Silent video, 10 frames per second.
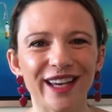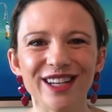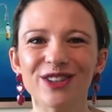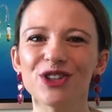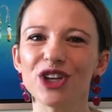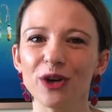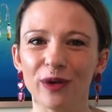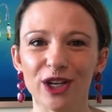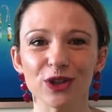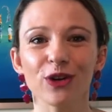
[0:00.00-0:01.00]

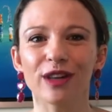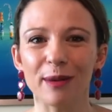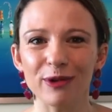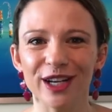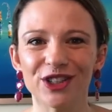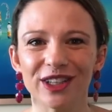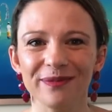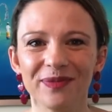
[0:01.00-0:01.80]
intergenerational collaboration.